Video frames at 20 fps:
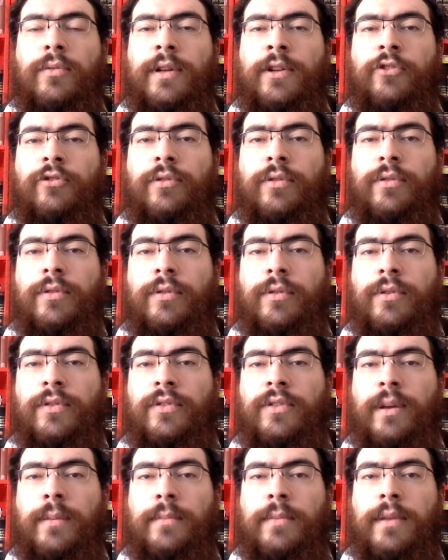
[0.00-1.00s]
introduce
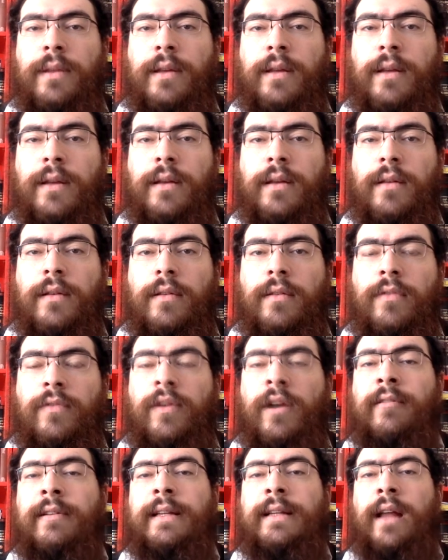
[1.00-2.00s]
something
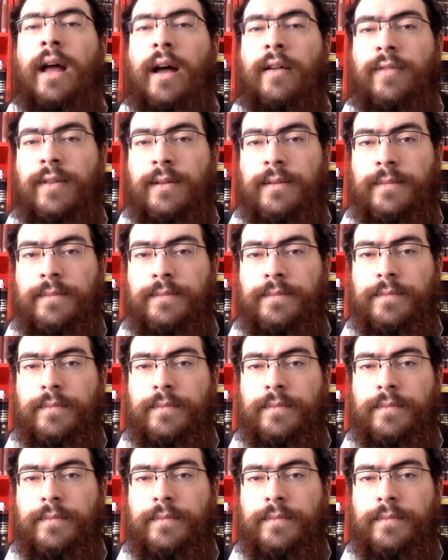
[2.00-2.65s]
very novel.